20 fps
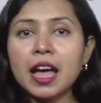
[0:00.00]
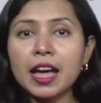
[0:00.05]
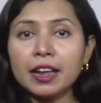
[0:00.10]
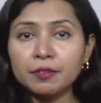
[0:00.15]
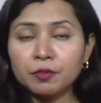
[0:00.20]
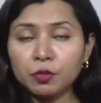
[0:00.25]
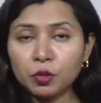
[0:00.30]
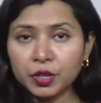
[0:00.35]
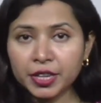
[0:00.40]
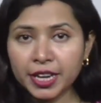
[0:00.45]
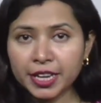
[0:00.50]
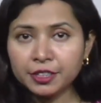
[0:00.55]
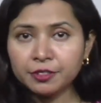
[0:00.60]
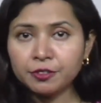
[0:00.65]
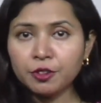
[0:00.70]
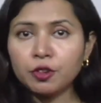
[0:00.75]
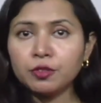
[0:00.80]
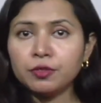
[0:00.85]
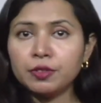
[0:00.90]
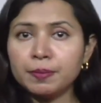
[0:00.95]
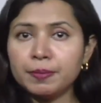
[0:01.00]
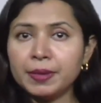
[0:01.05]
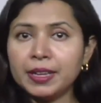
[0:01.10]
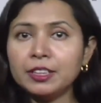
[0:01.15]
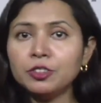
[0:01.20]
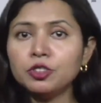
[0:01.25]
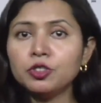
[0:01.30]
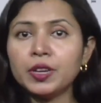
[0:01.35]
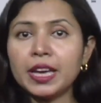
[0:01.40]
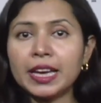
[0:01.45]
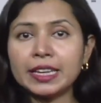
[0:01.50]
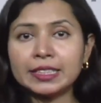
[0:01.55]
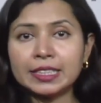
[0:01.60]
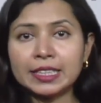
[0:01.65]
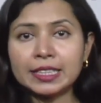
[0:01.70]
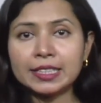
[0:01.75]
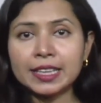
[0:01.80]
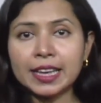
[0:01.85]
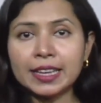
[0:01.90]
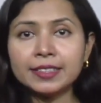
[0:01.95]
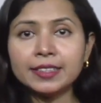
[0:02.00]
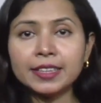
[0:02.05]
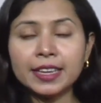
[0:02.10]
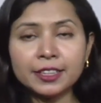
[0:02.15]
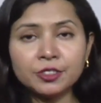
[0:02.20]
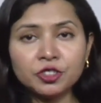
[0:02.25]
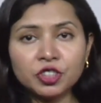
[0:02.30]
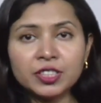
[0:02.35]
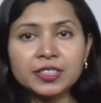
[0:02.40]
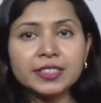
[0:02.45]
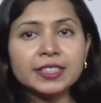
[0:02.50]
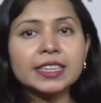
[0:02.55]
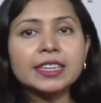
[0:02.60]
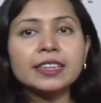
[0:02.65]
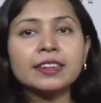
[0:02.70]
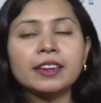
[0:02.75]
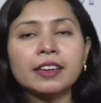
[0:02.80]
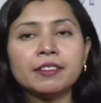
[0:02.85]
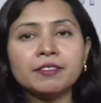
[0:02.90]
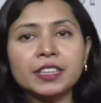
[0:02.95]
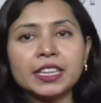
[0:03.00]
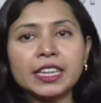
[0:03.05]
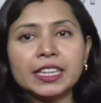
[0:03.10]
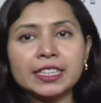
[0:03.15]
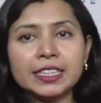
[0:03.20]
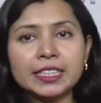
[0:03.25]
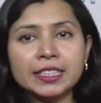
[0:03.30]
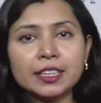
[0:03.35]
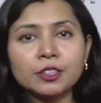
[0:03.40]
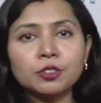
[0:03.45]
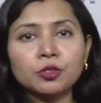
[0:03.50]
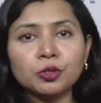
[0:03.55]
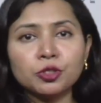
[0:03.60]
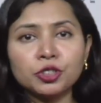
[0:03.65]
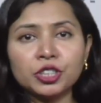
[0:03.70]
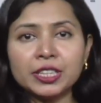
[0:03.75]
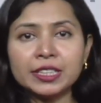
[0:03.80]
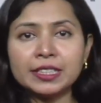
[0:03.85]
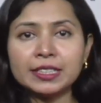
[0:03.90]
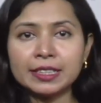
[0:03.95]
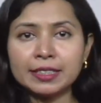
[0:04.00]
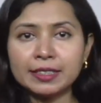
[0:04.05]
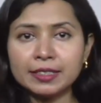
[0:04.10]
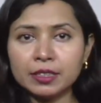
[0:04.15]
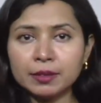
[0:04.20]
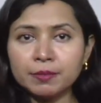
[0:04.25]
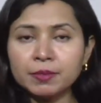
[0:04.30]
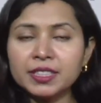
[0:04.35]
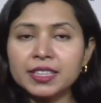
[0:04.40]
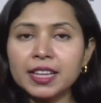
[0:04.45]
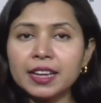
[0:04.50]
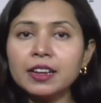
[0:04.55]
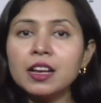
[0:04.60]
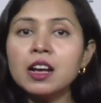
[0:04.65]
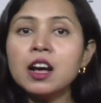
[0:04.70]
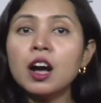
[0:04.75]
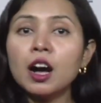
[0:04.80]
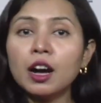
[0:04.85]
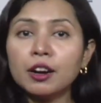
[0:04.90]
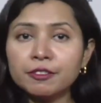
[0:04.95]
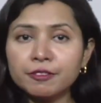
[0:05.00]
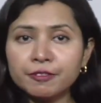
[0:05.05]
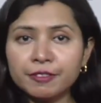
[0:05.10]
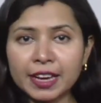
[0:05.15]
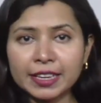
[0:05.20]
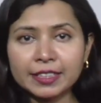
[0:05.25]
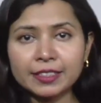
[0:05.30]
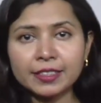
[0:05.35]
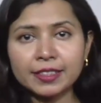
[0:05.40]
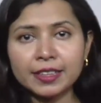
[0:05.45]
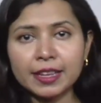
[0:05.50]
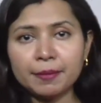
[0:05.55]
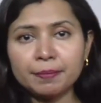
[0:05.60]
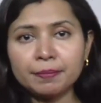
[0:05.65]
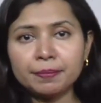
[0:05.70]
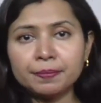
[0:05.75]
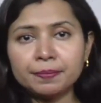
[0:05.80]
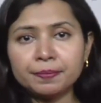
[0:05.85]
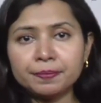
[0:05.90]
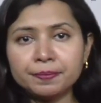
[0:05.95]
advocate for women to exercise agency in navigating the social systems that affect them.